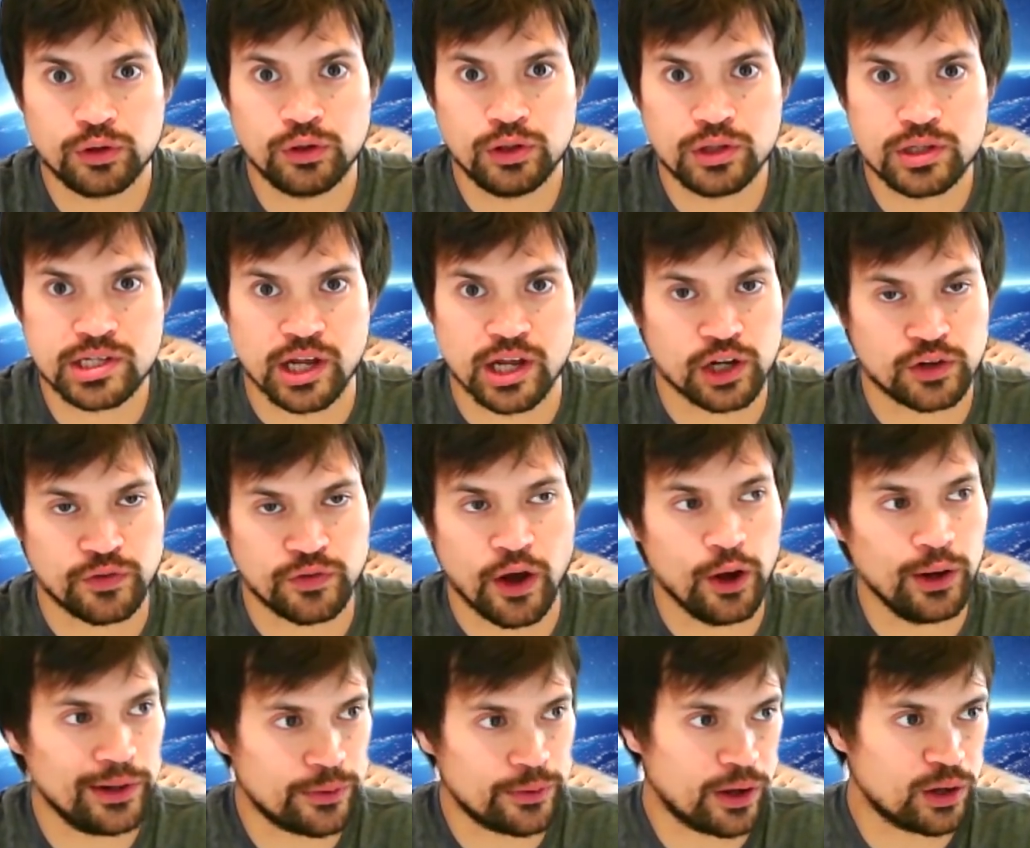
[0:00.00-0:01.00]
search for
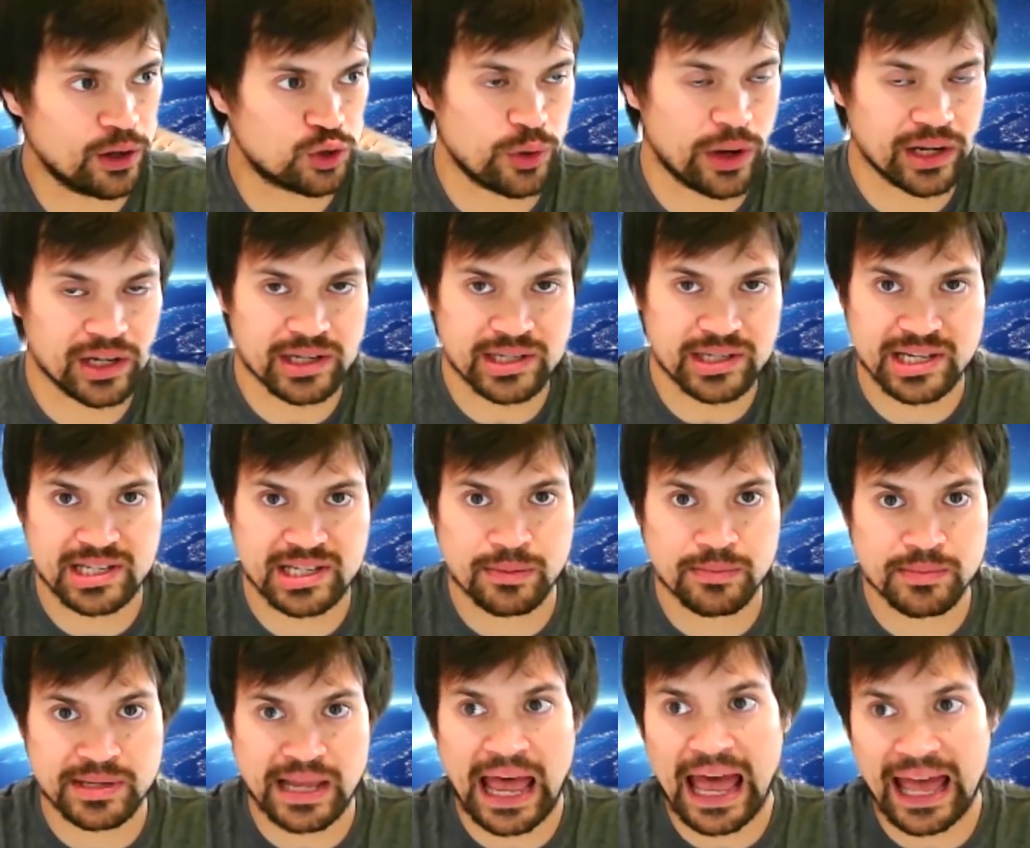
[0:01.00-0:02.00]
holy grail trading
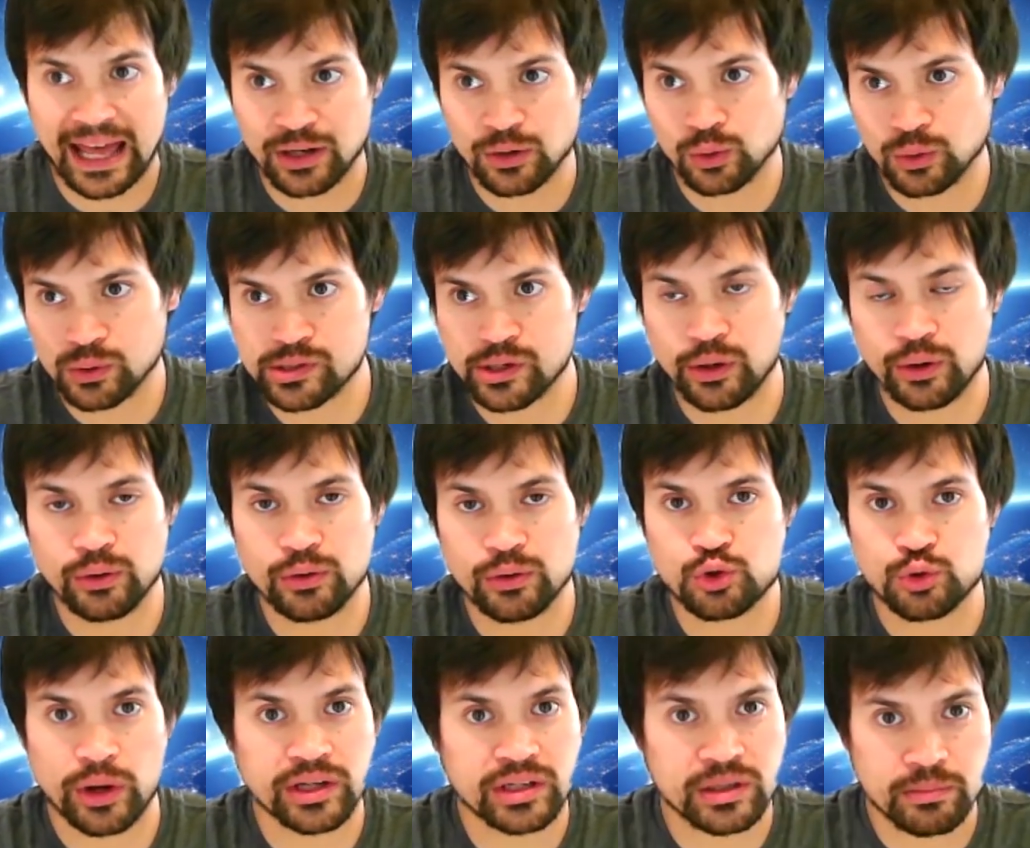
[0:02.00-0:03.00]
systems and also
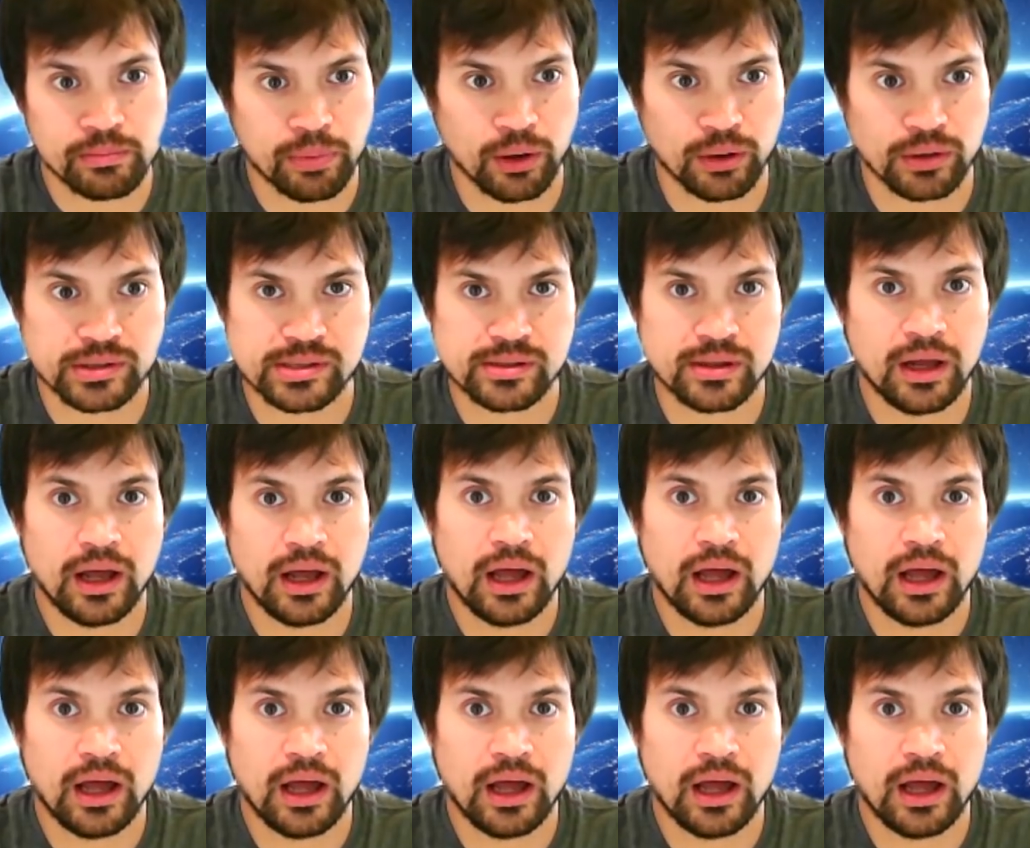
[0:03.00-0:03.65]
trading bots